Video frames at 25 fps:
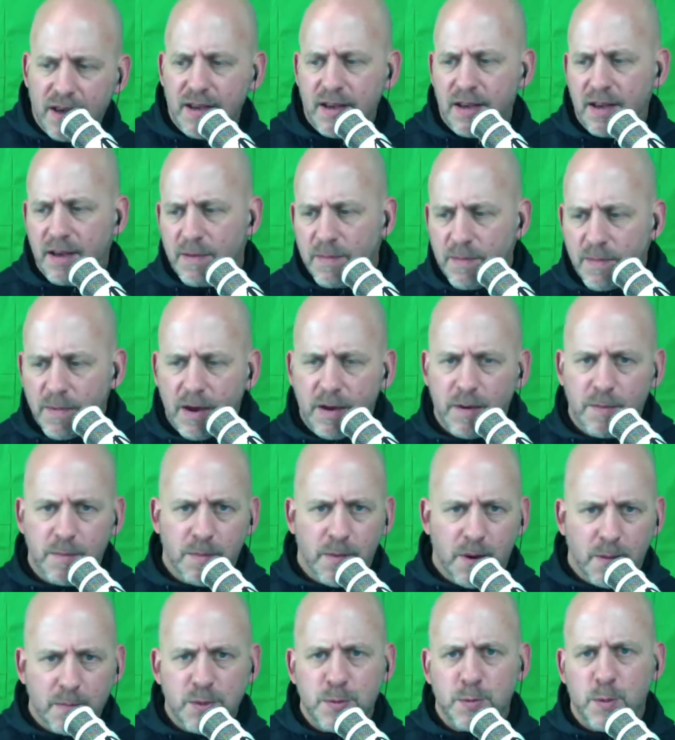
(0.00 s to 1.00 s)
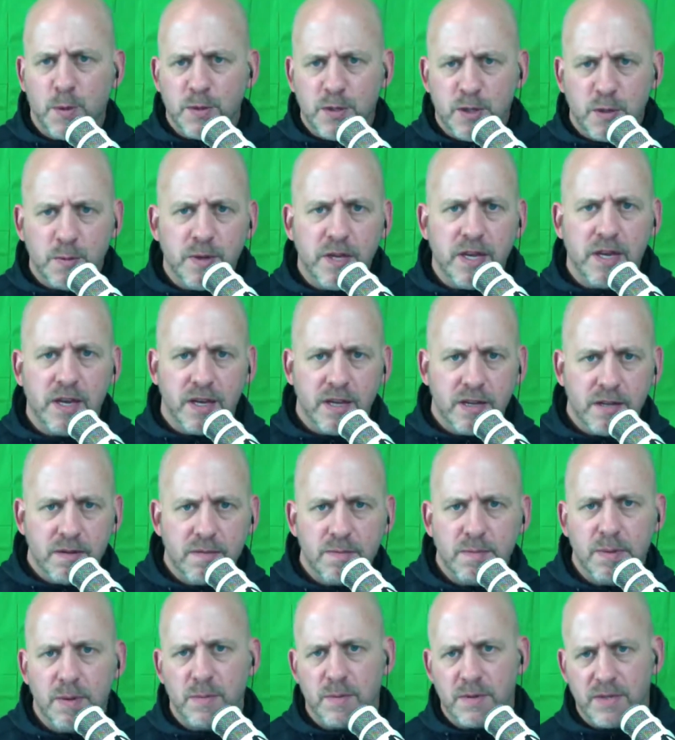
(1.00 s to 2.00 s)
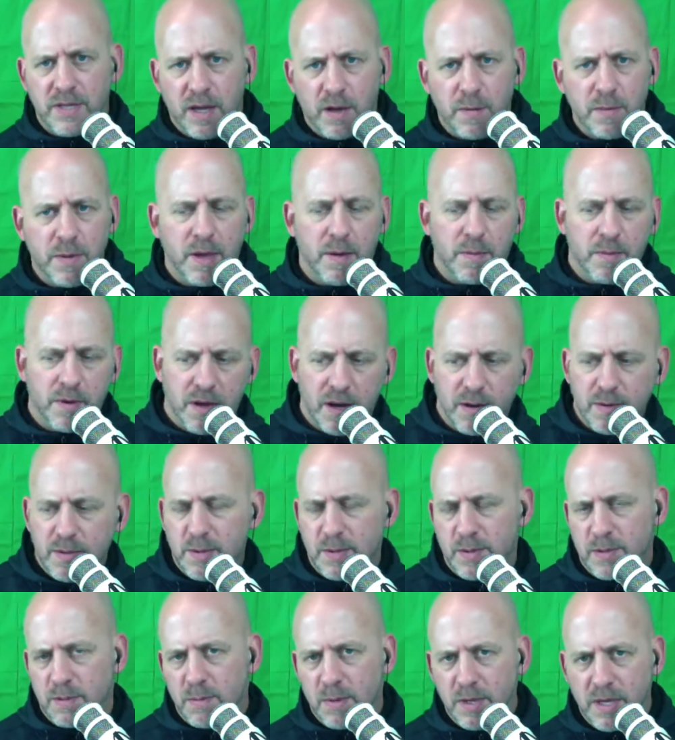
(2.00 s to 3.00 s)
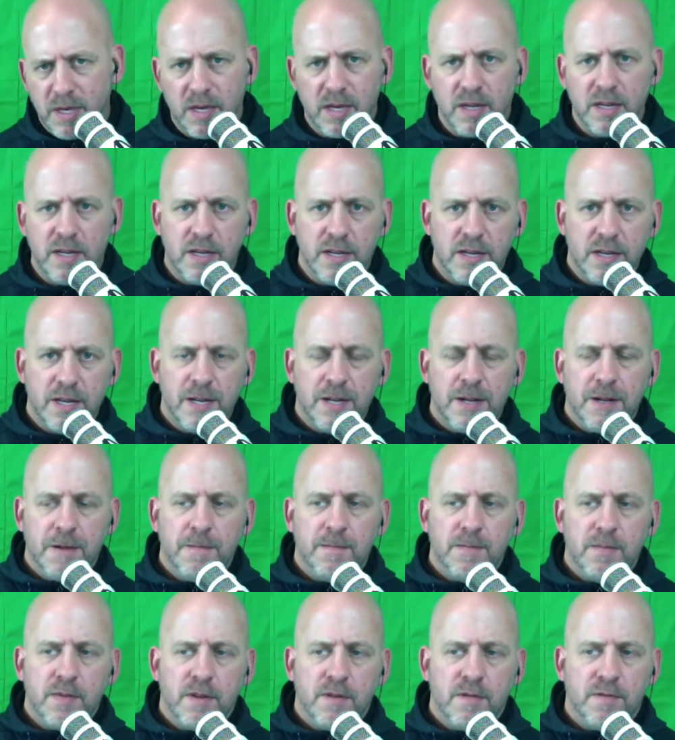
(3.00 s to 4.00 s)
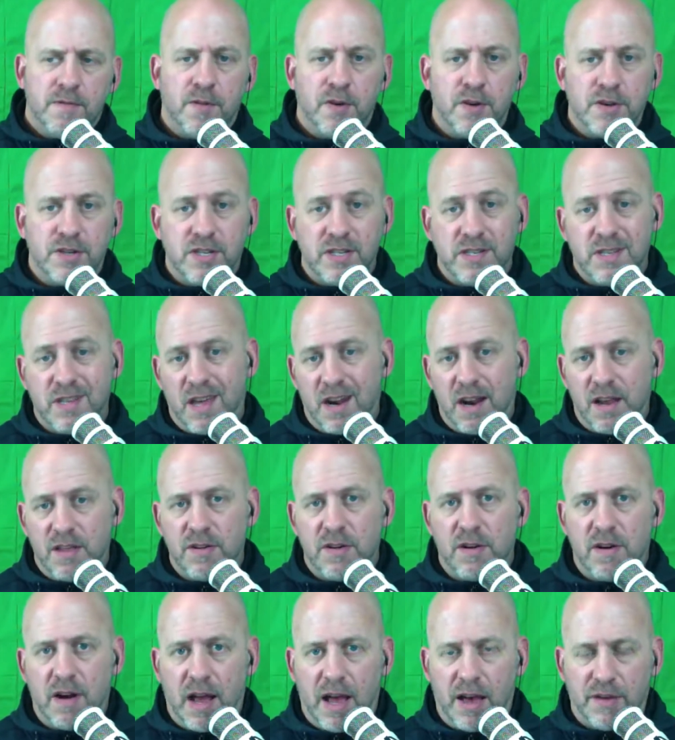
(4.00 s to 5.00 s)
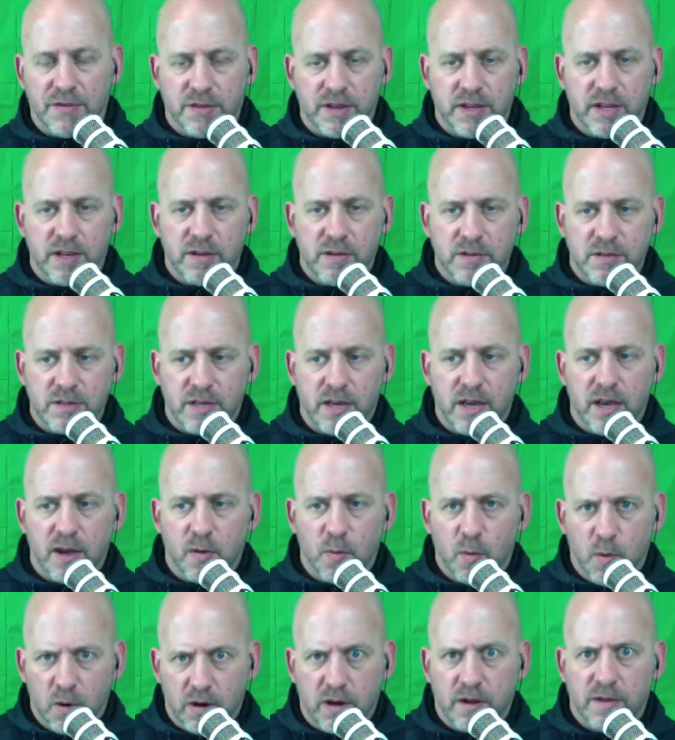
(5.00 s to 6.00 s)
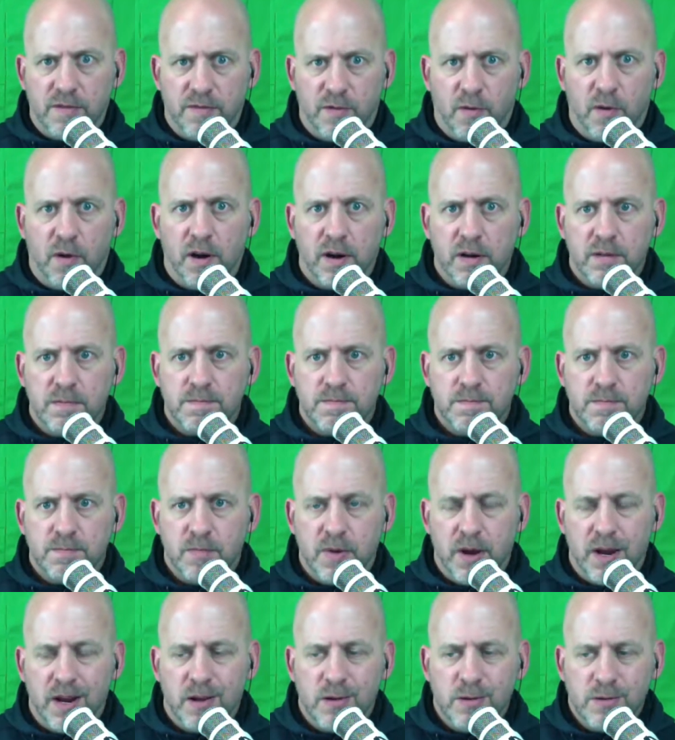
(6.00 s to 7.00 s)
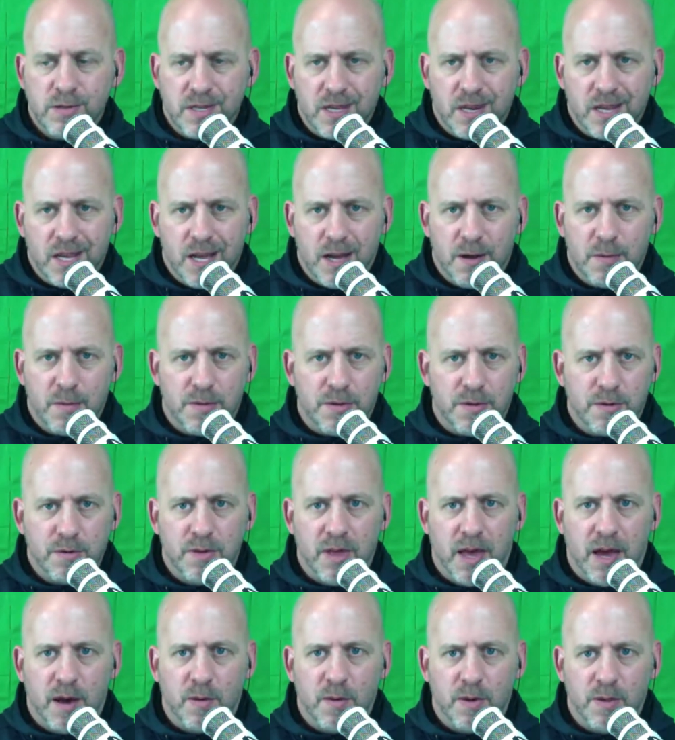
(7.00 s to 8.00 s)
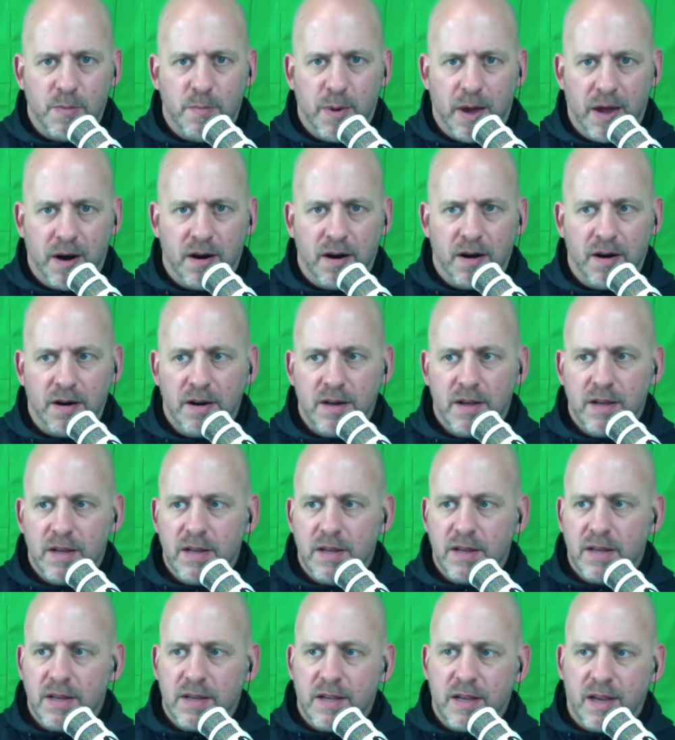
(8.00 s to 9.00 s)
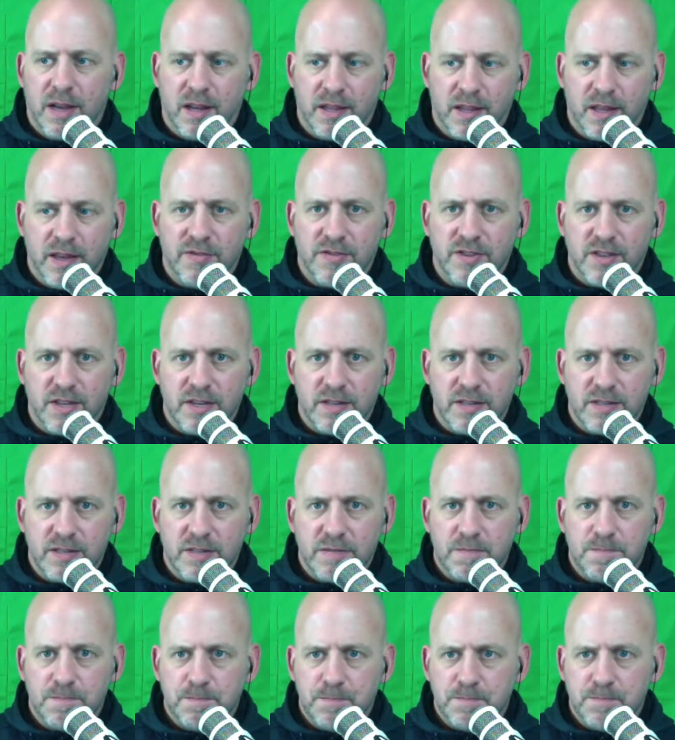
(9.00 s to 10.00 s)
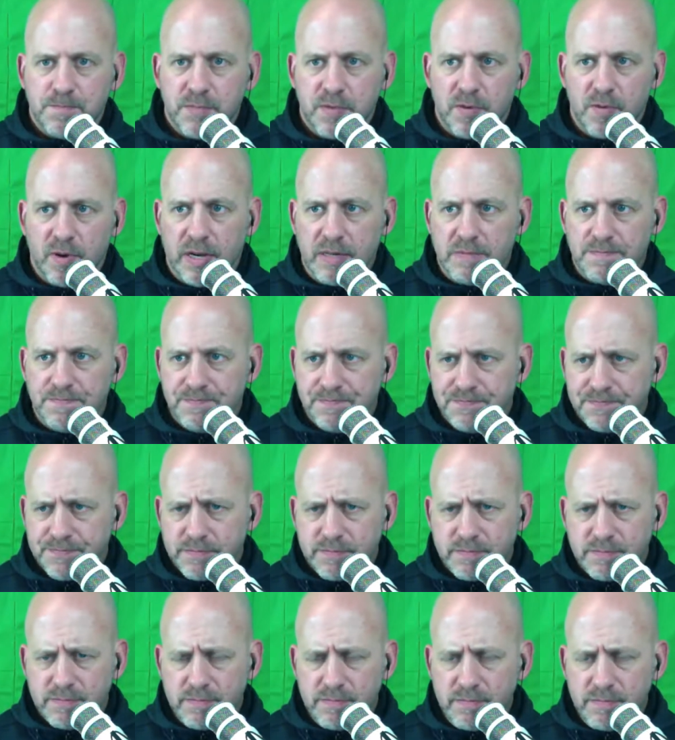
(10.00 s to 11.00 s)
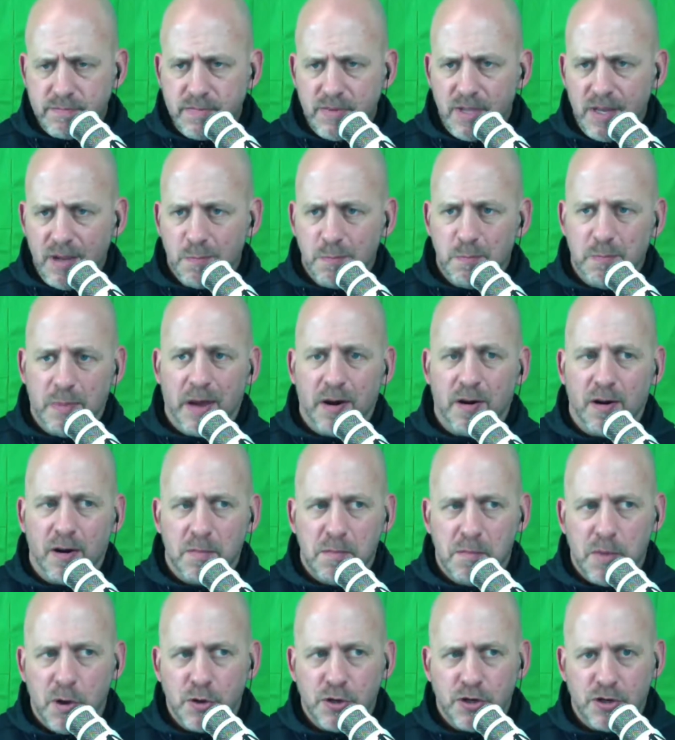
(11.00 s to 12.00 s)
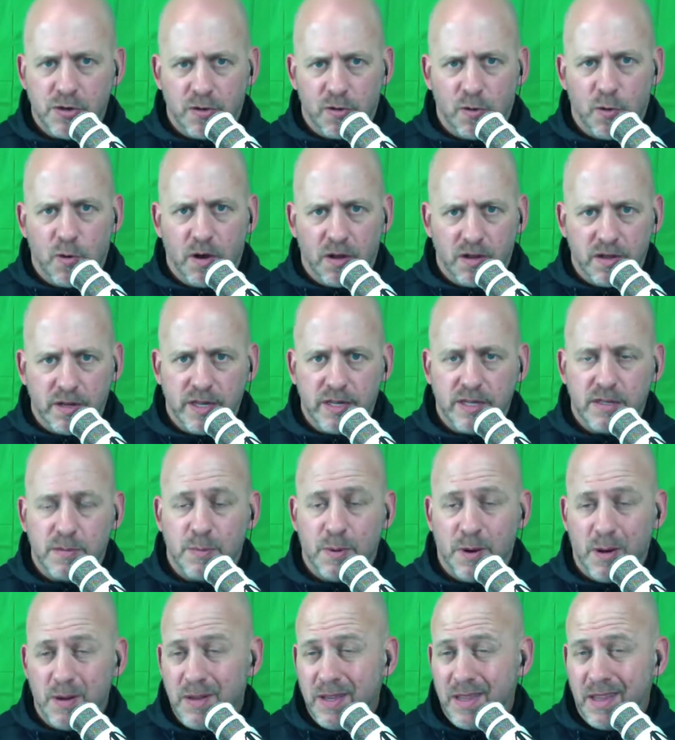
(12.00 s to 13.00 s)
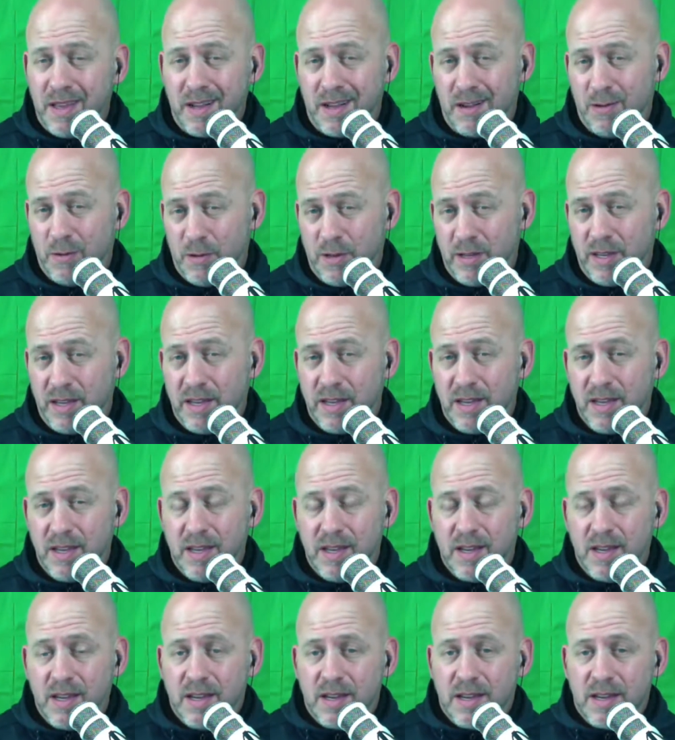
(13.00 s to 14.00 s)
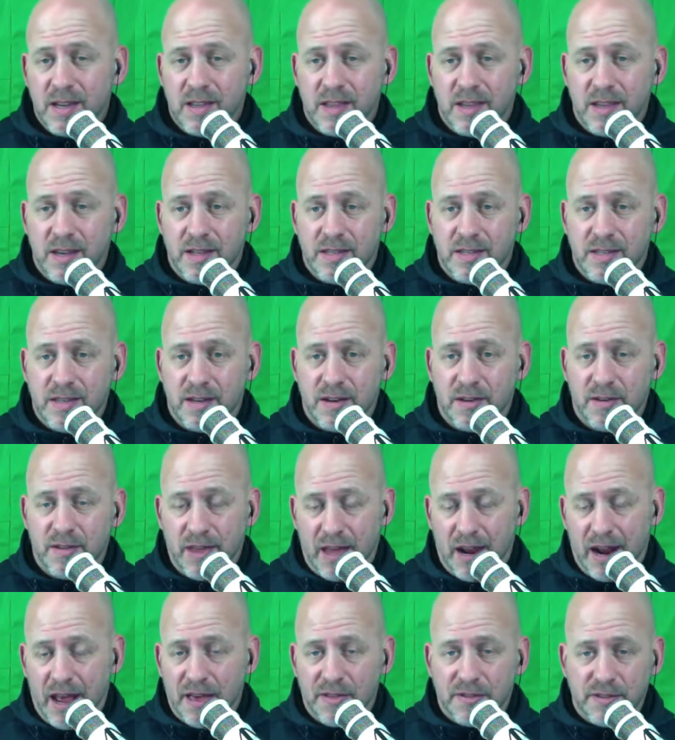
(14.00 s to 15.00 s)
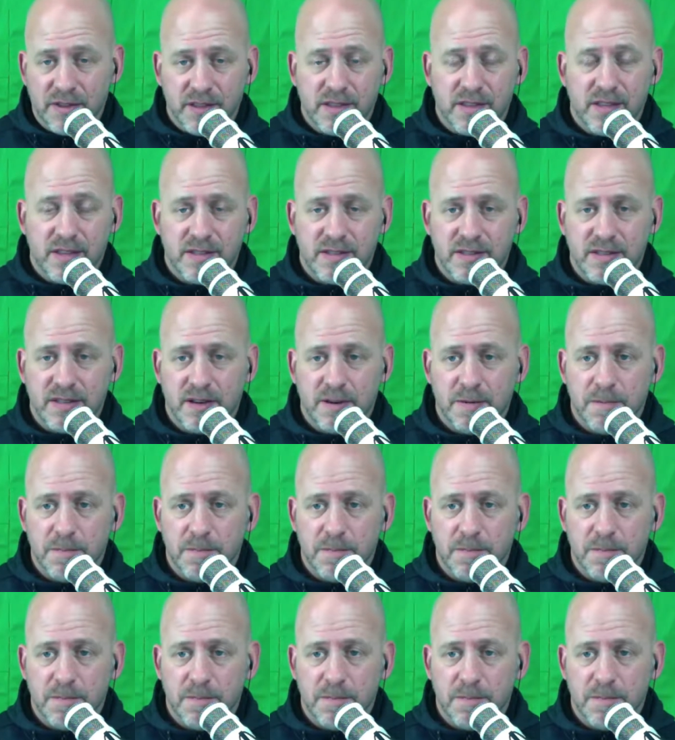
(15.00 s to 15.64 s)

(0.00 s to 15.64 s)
I'm supposed to be good. People tell me I'm good. I'm supposed to be good. Versus that other athlete who's like working for it, right? Who's going to come through that with better kind of life skills, right? Better emotional qualities. Probably that goalie or that athlete that's